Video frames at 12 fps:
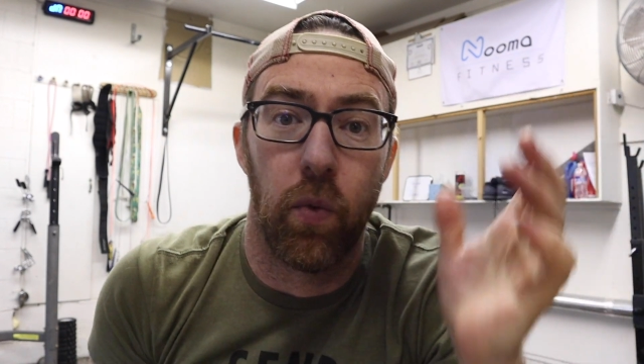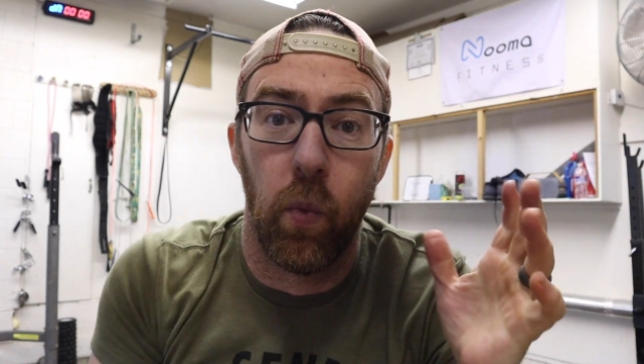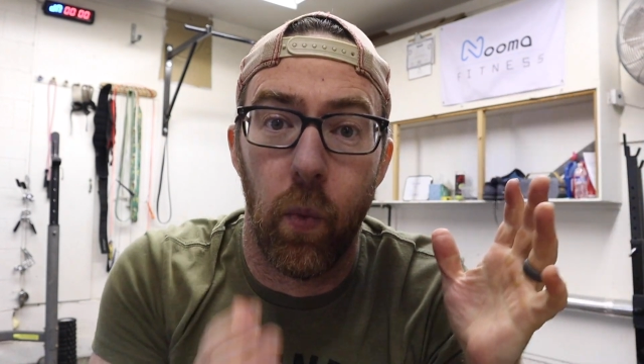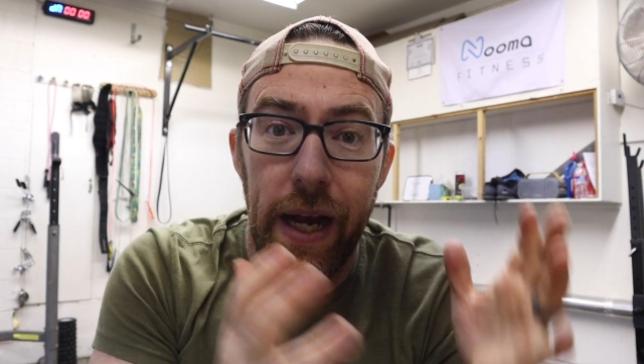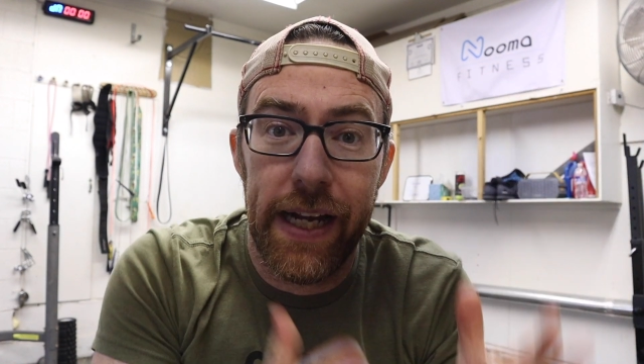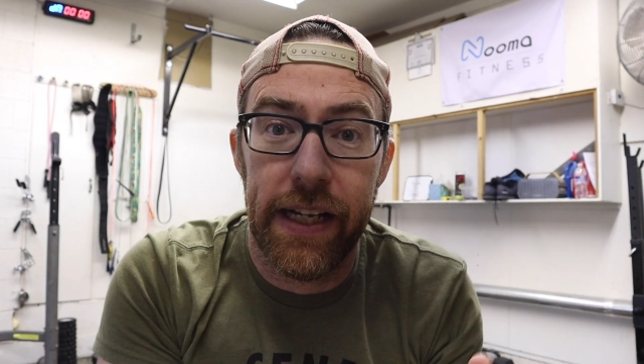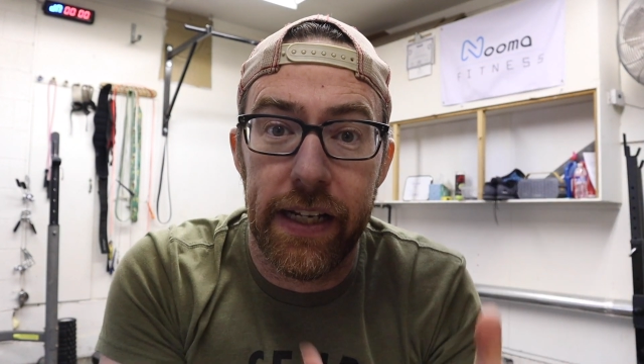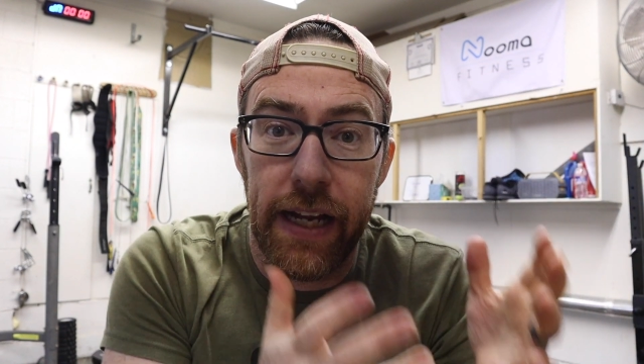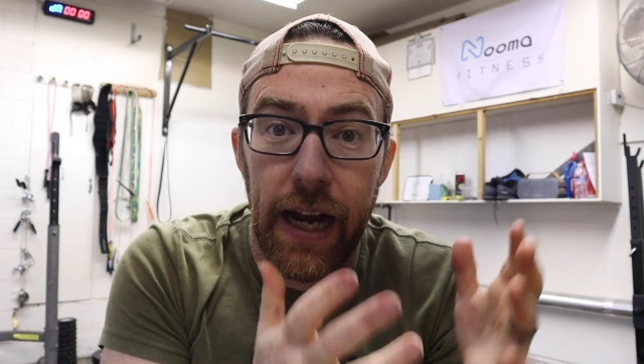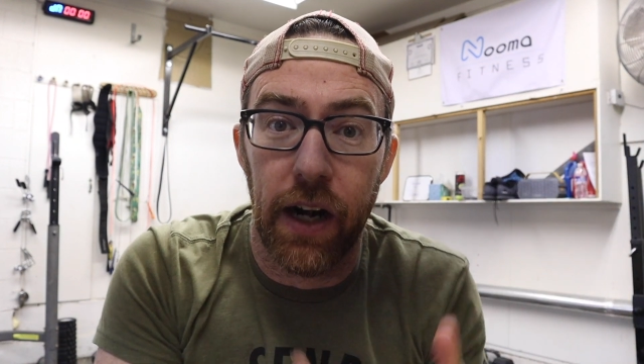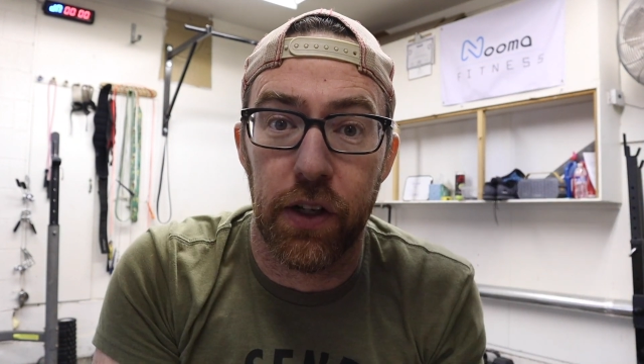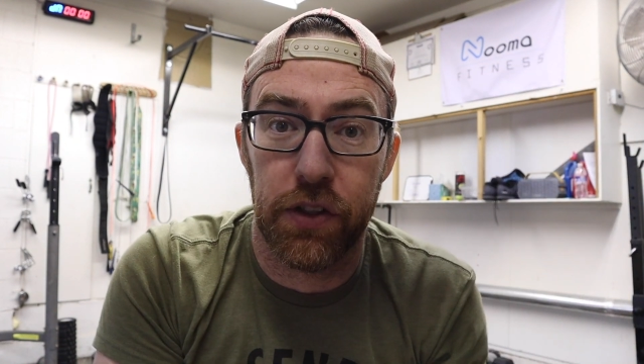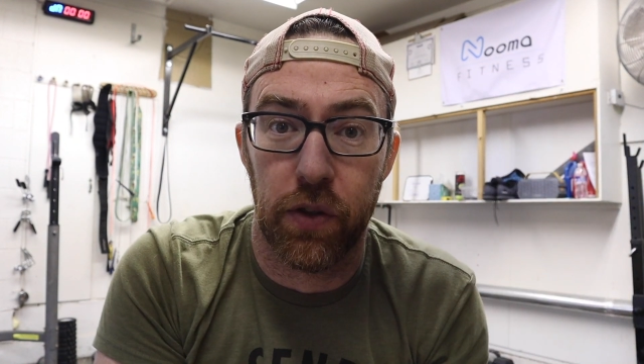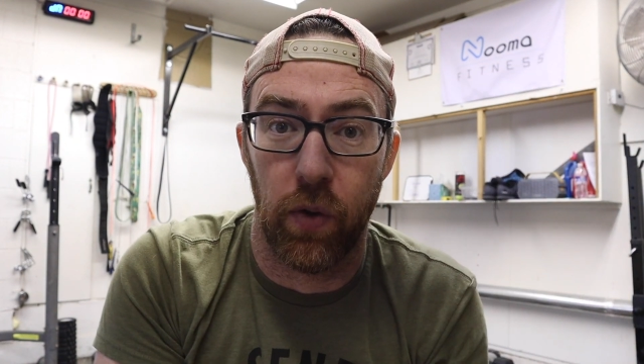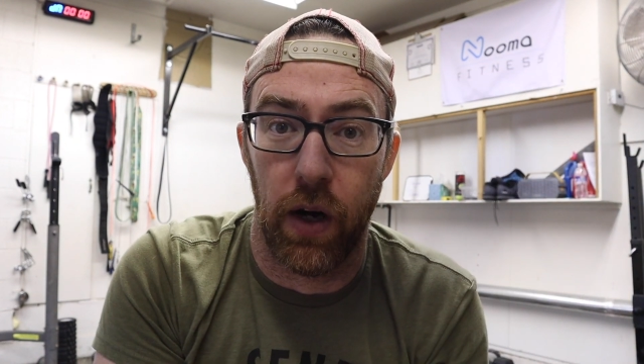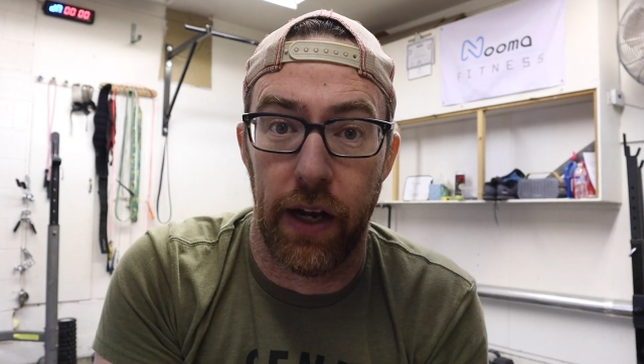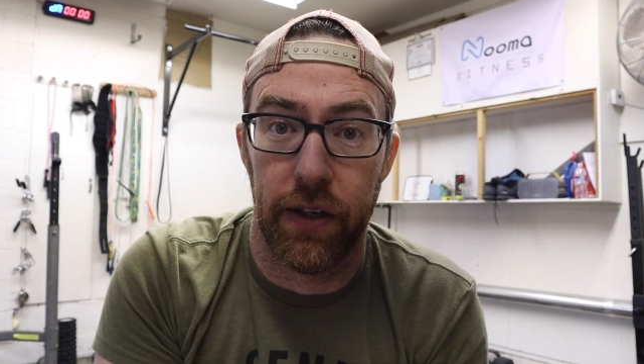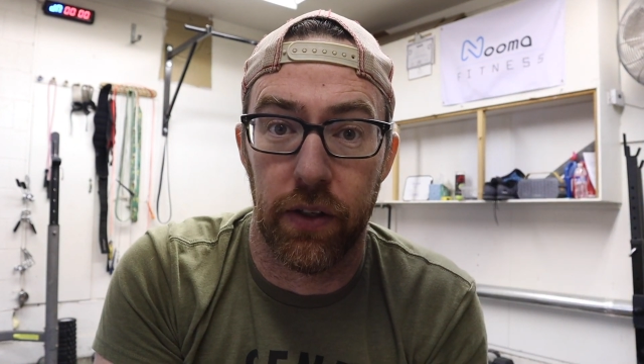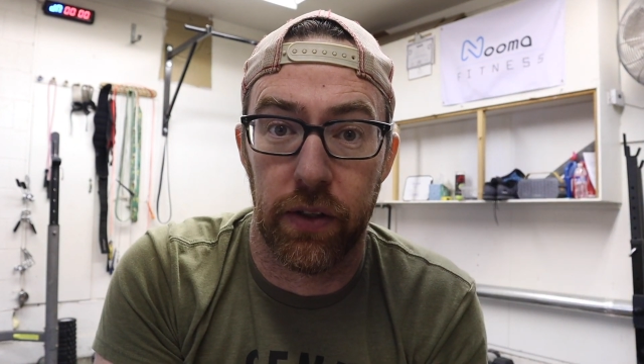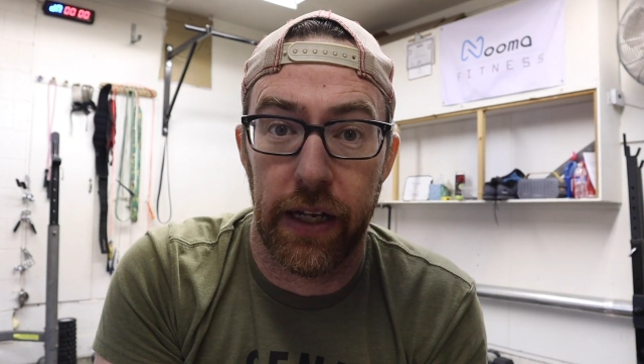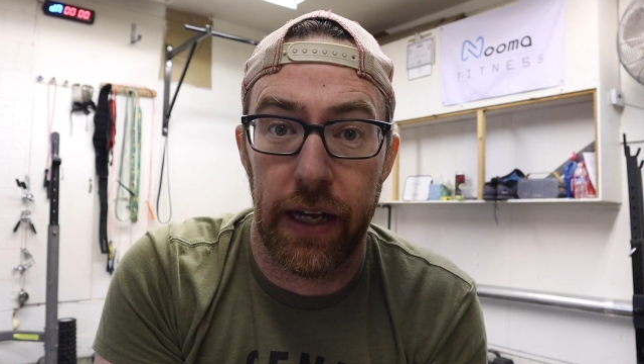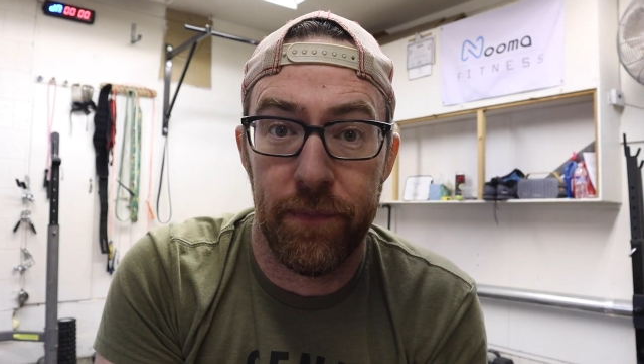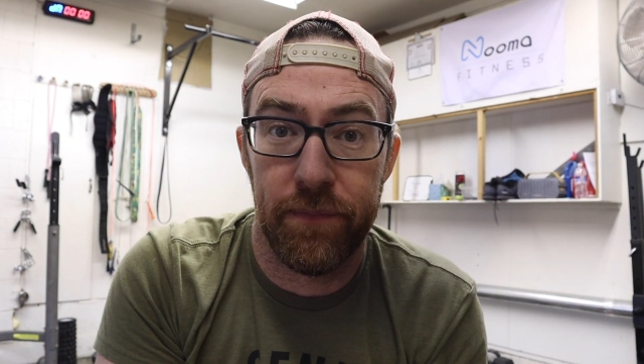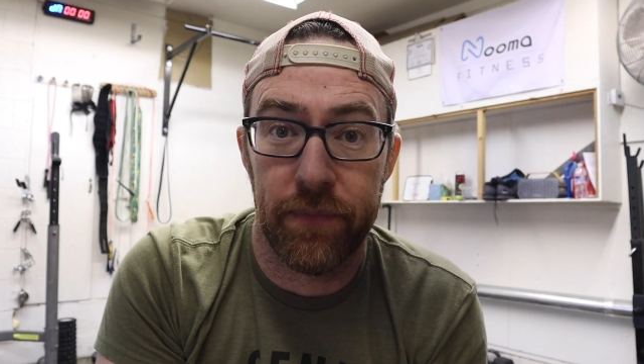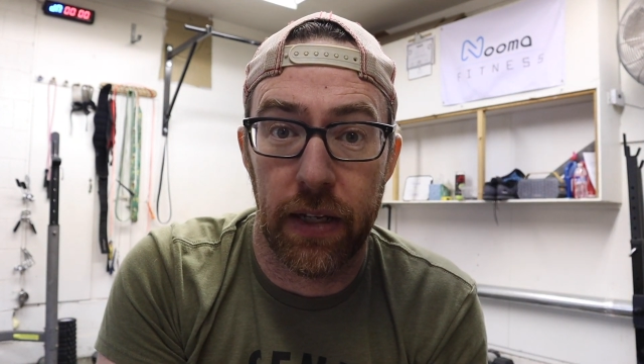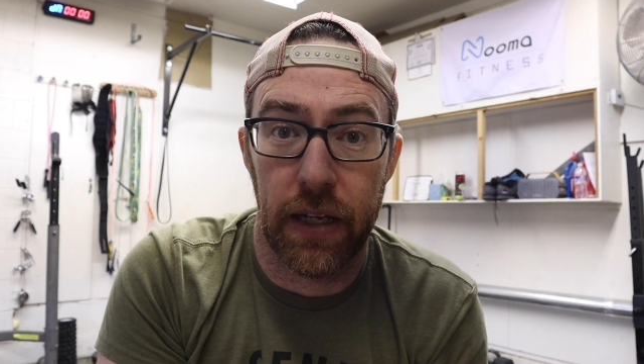weighted air squat, okay?